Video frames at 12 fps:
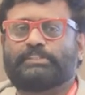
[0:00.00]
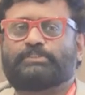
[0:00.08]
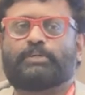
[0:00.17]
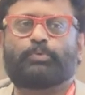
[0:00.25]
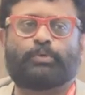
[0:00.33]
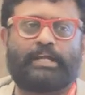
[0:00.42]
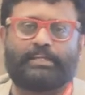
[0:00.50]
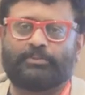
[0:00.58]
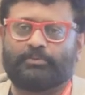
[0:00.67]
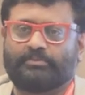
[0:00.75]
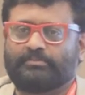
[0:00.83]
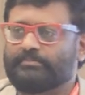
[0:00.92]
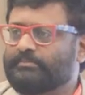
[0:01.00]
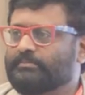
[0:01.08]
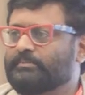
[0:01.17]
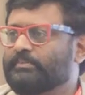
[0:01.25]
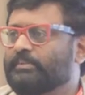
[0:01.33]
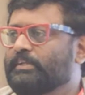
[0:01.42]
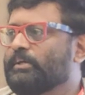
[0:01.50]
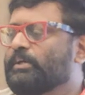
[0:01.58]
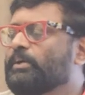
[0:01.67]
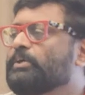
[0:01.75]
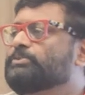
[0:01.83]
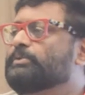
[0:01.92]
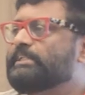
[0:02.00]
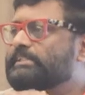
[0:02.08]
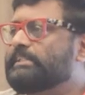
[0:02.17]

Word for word: is not looking at you. So this